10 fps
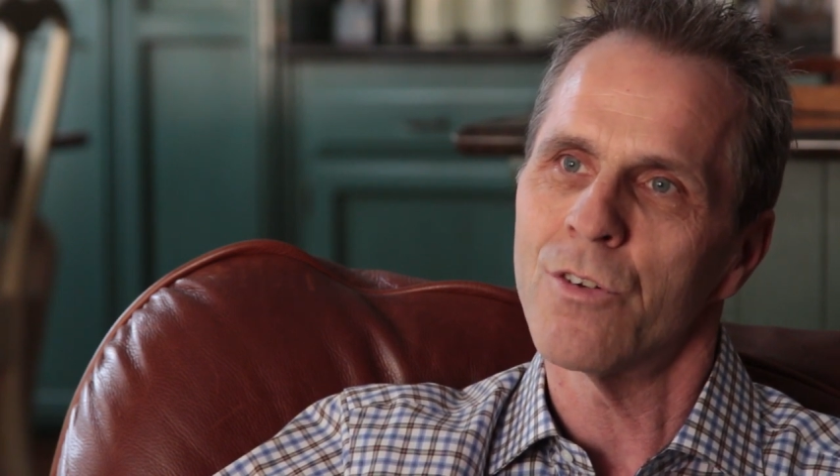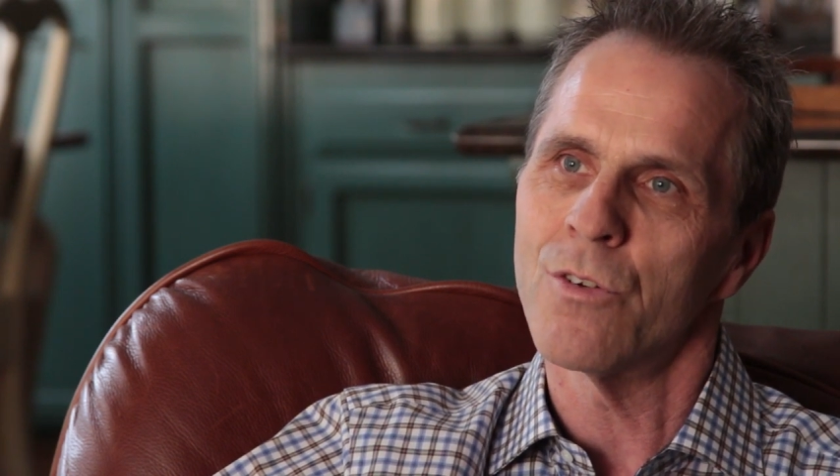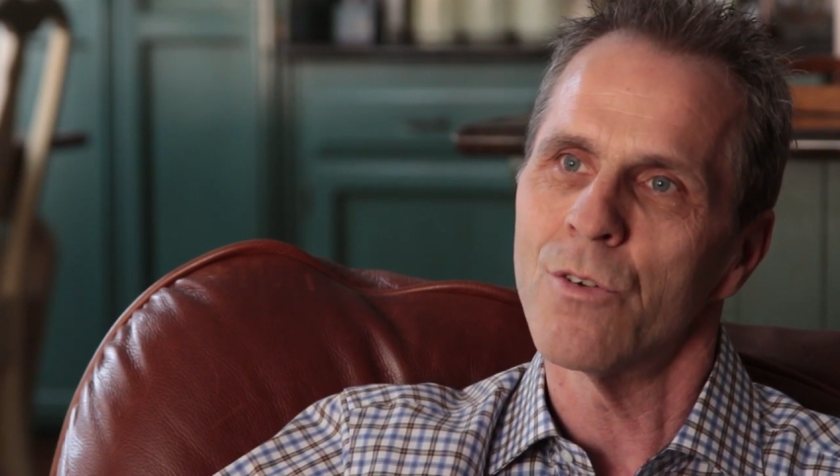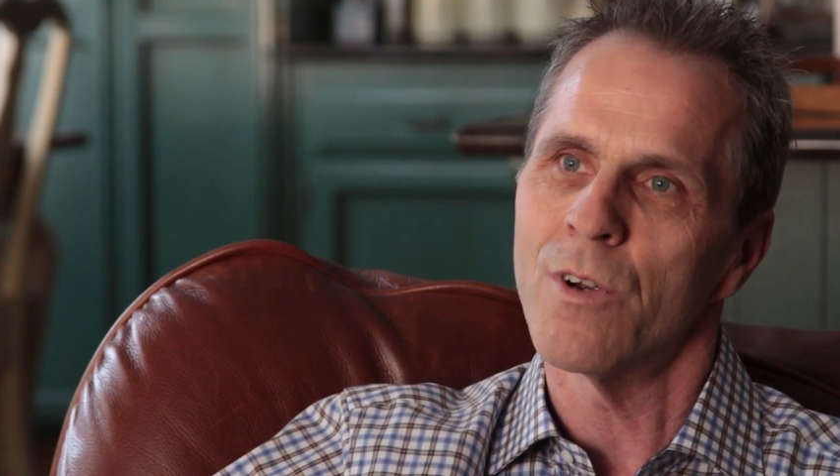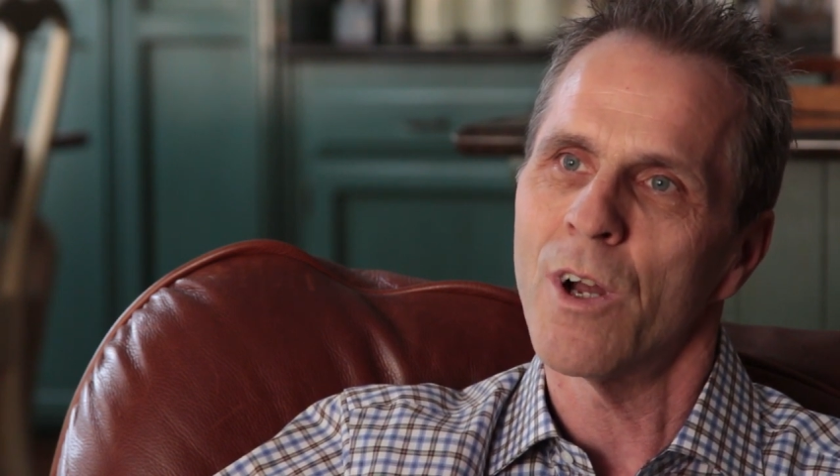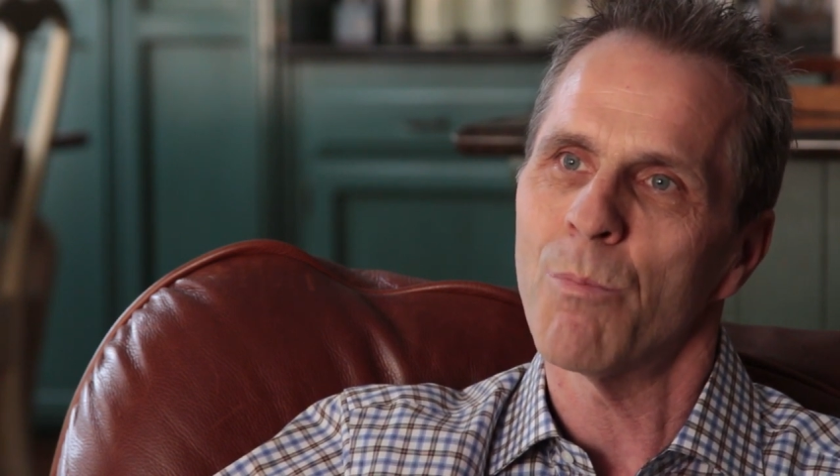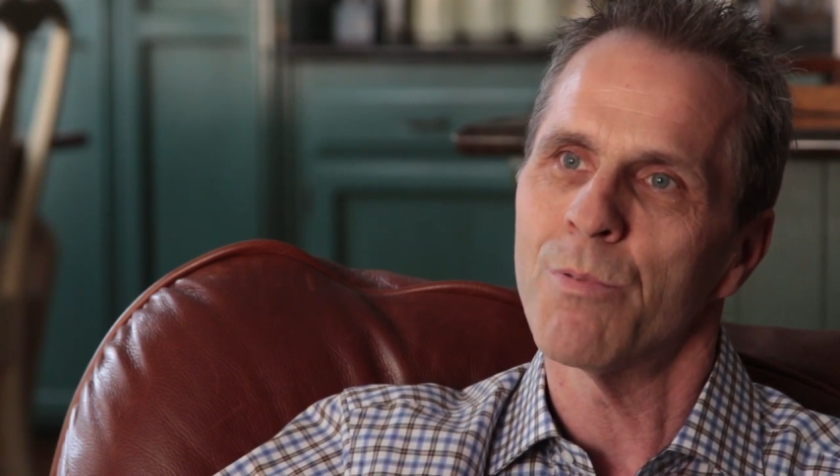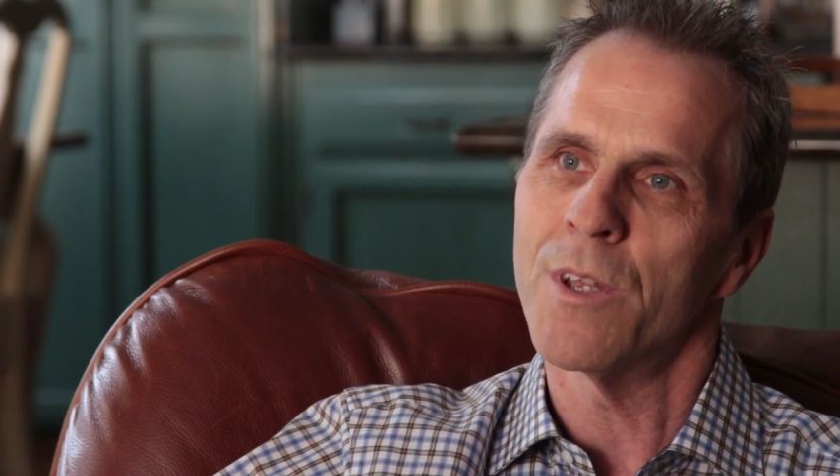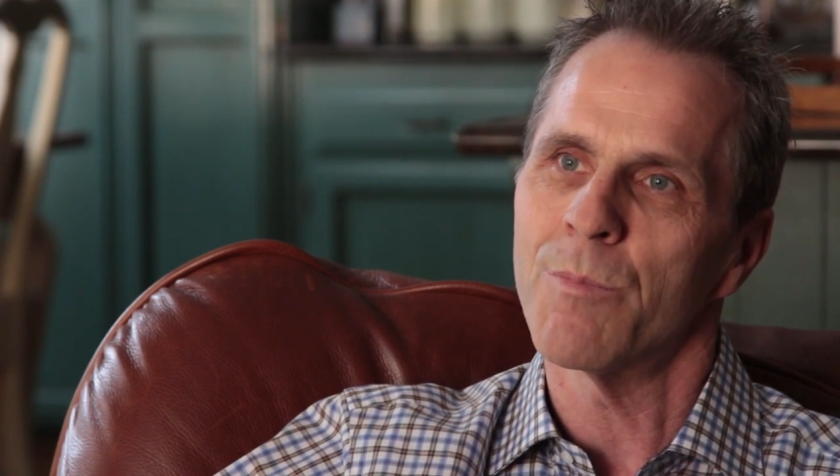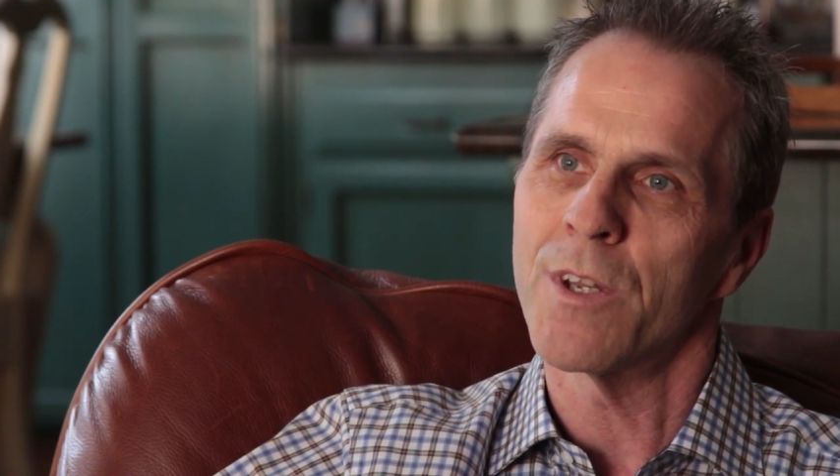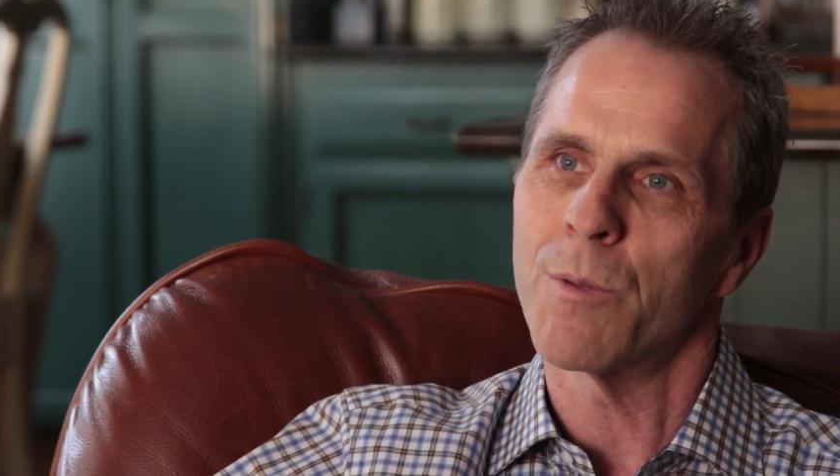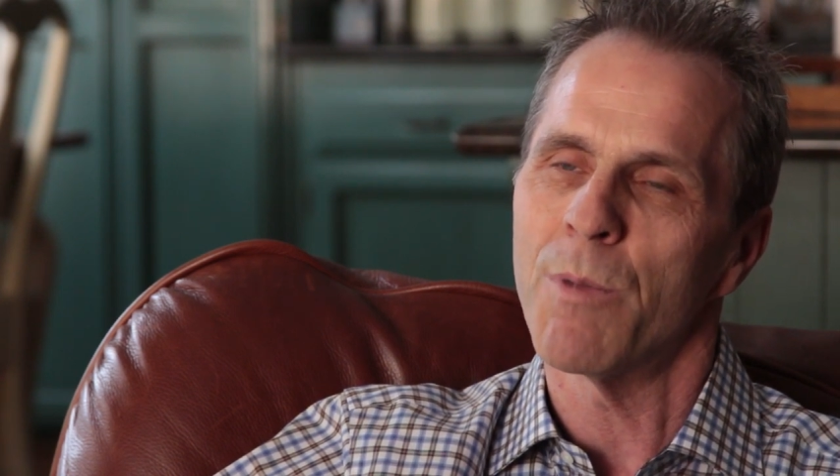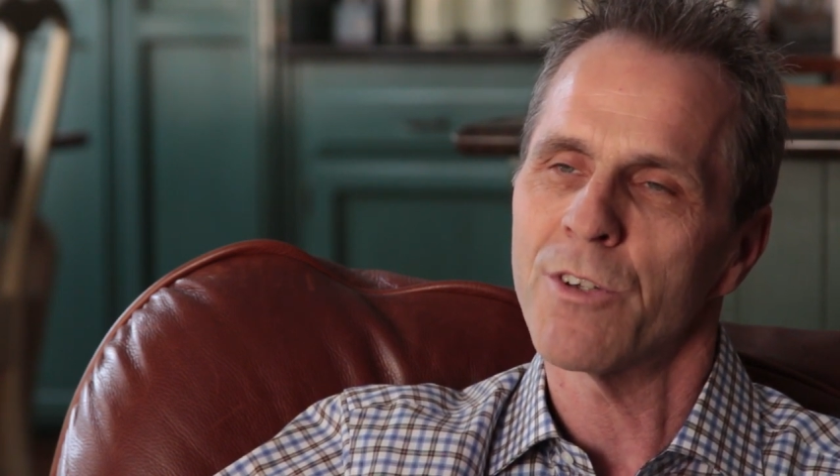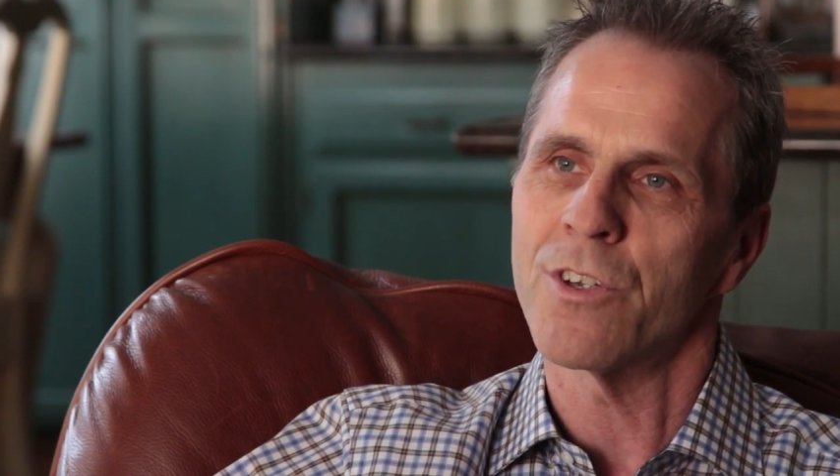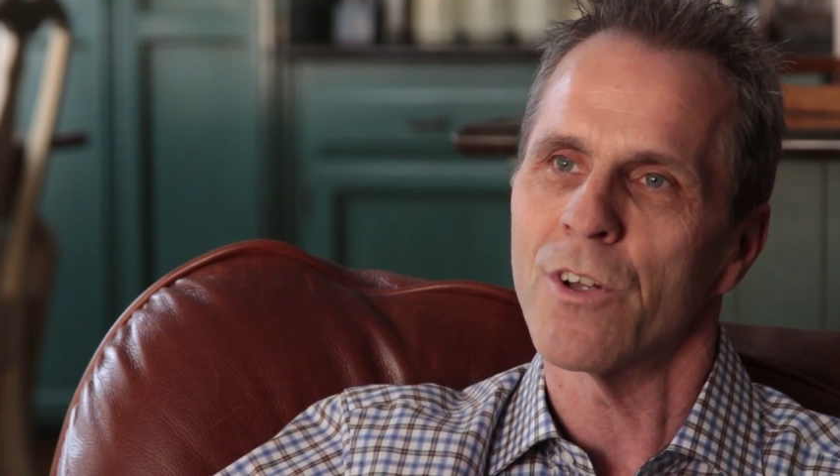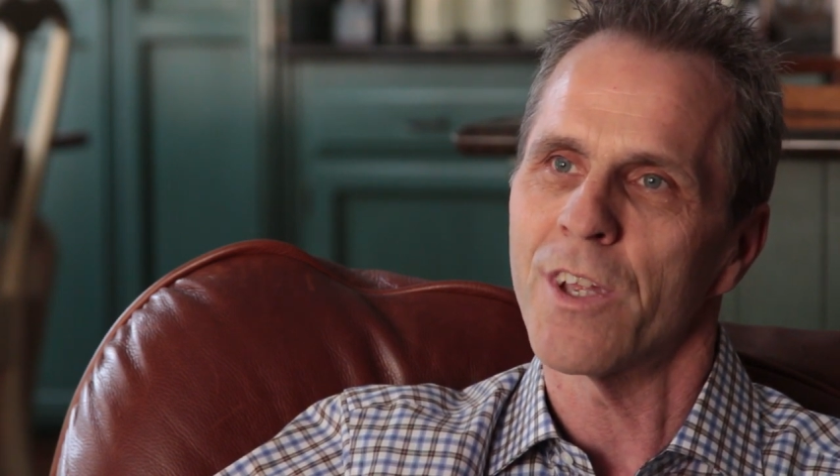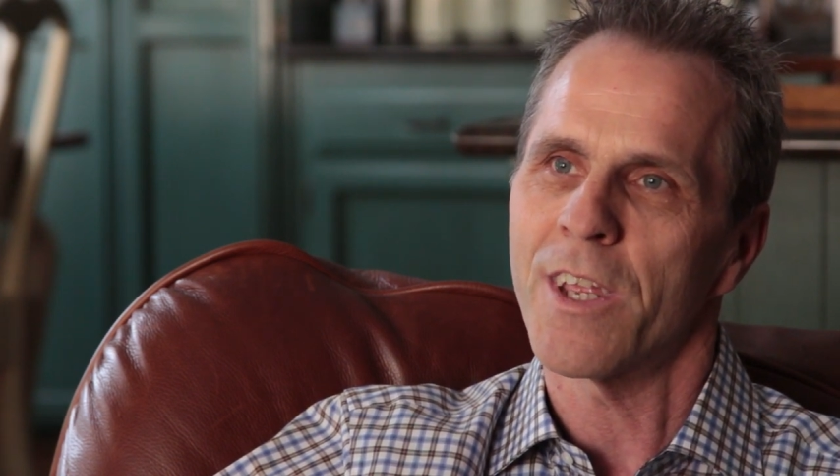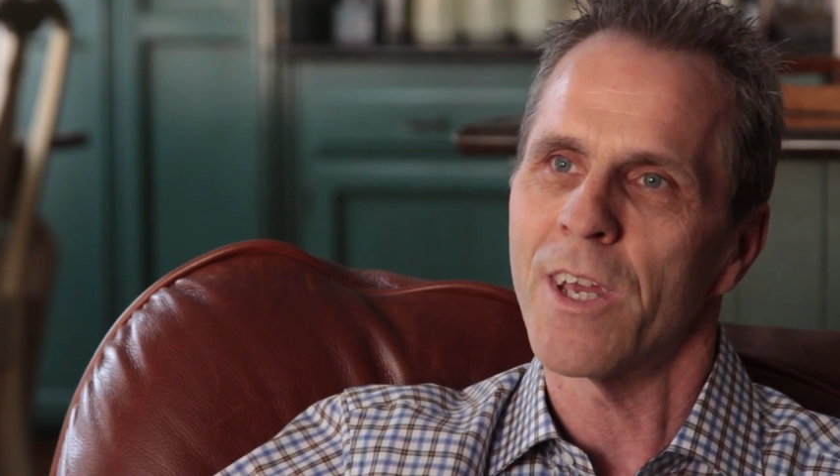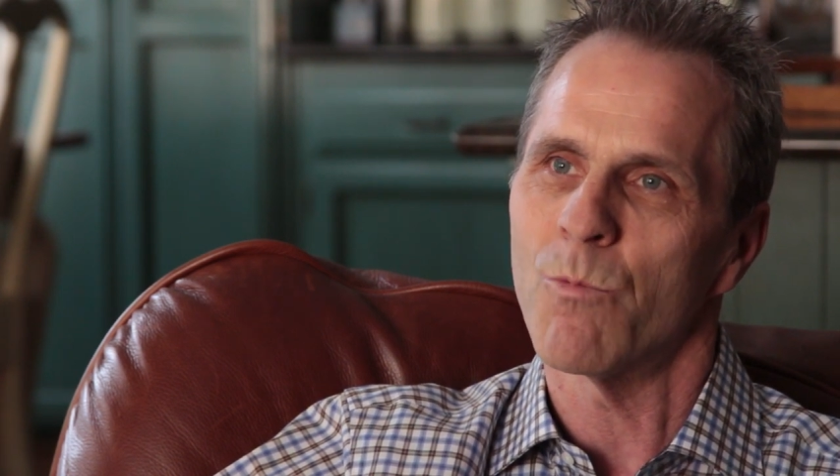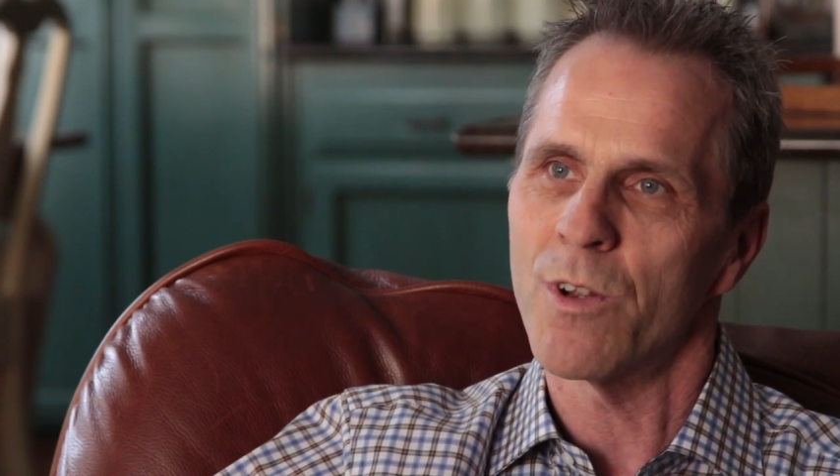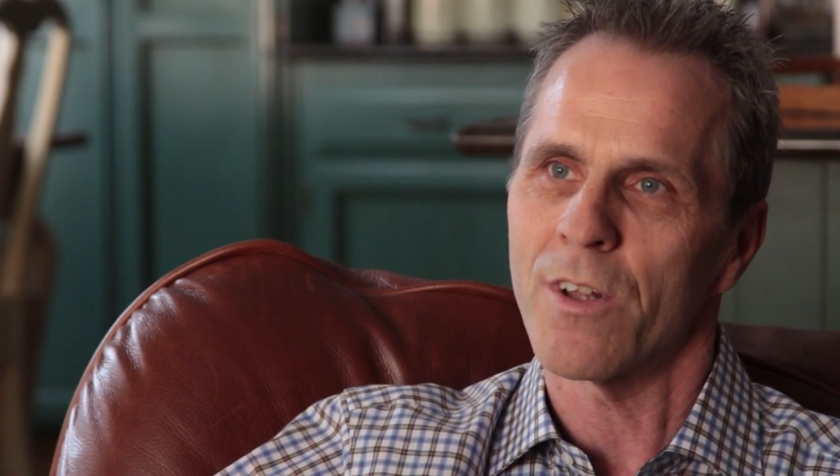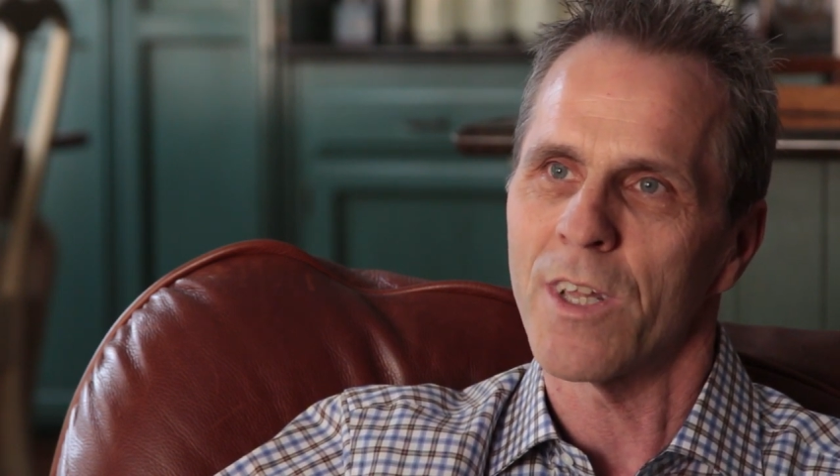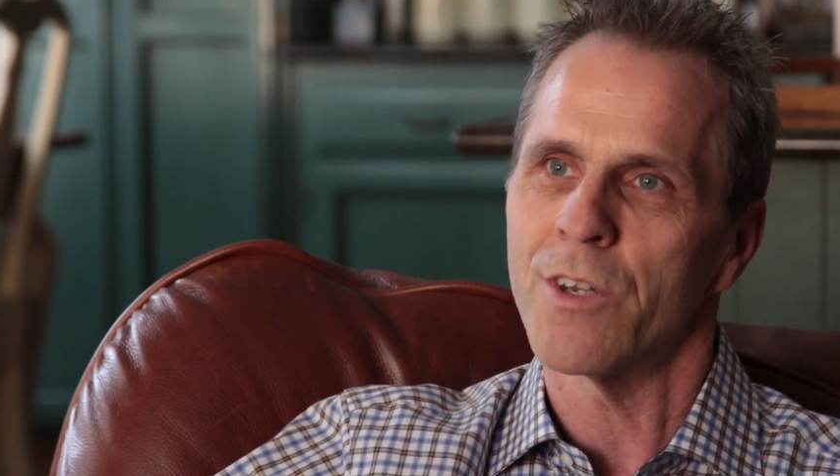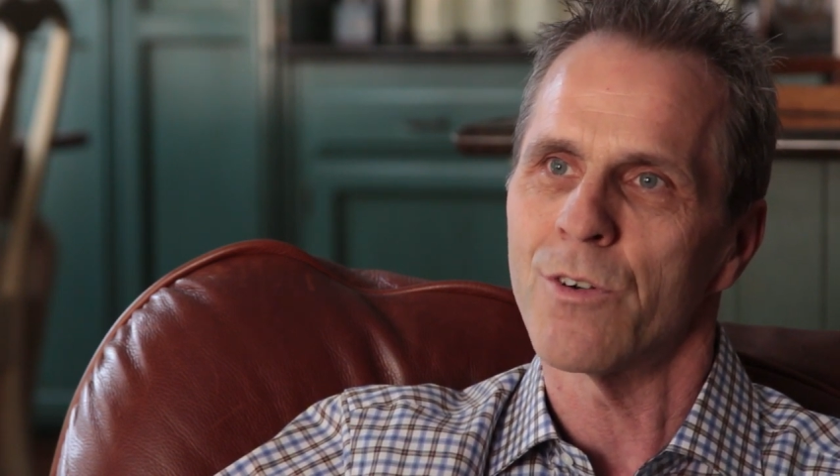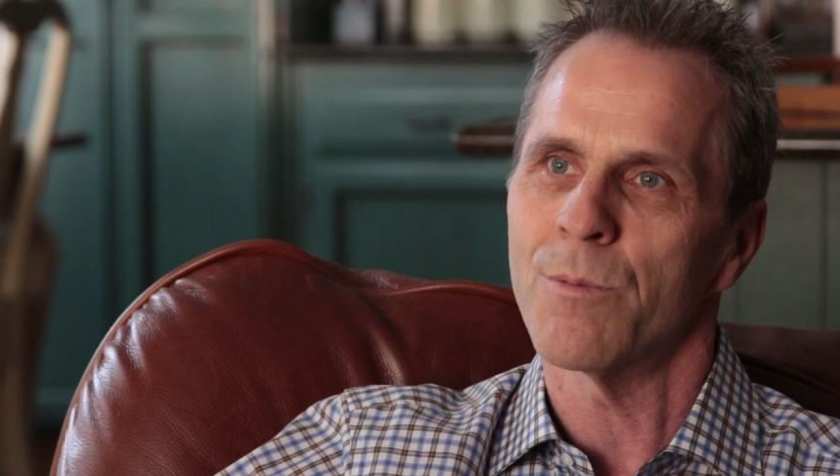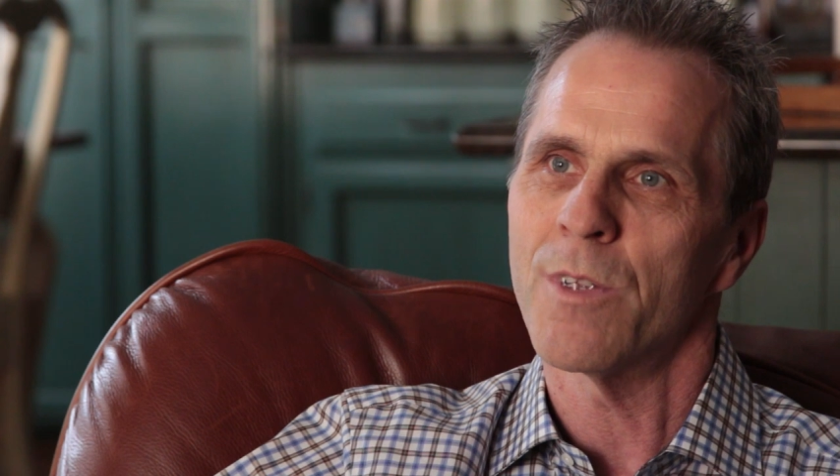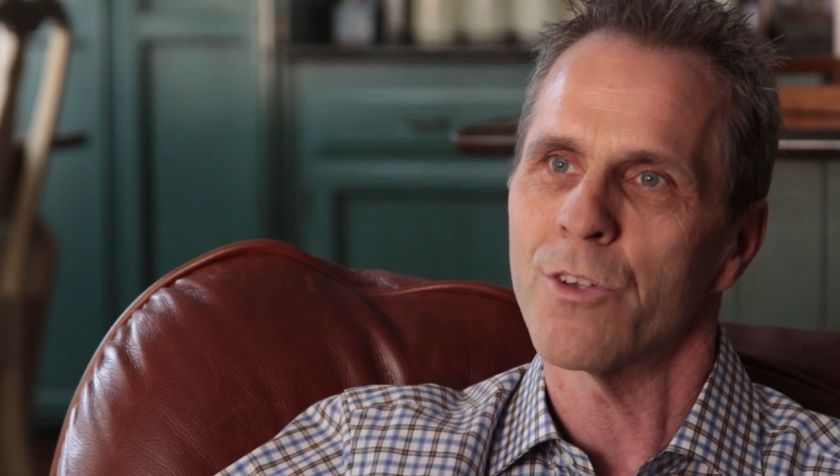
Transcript: to help them to get the best deal they can with the lender.